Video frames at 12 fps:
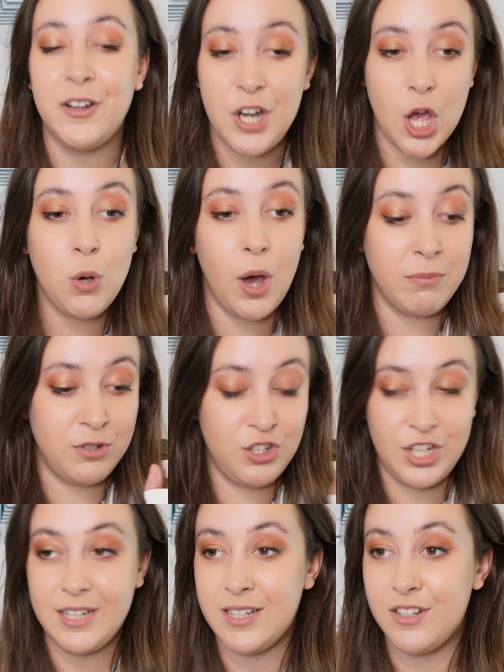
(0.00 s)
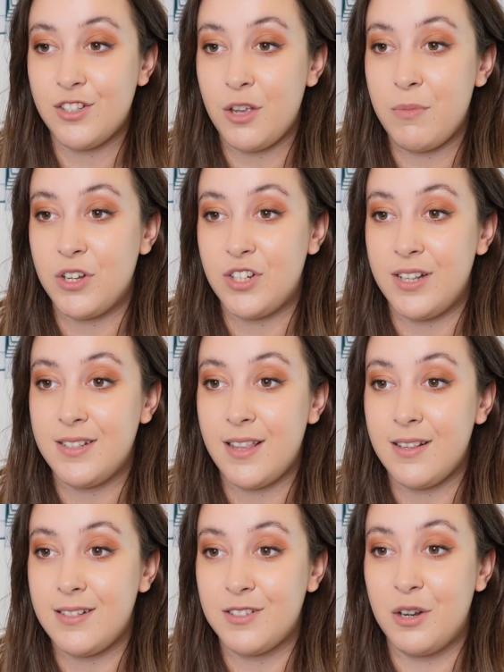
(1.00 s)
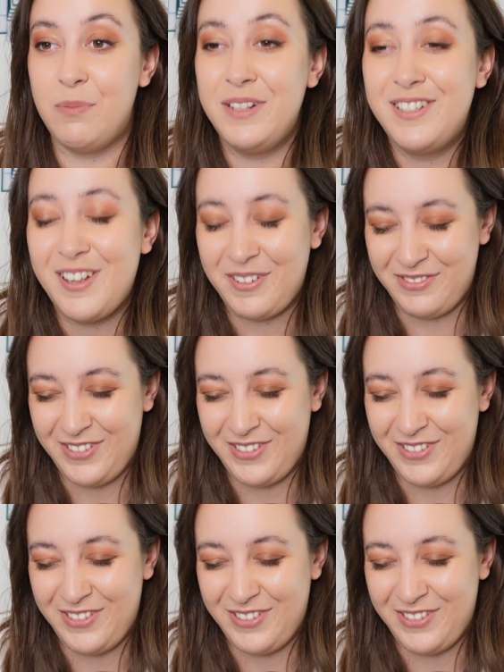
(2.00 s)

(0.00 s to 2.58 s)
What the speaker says: I know I'm chatting so much and I said this is gonna be so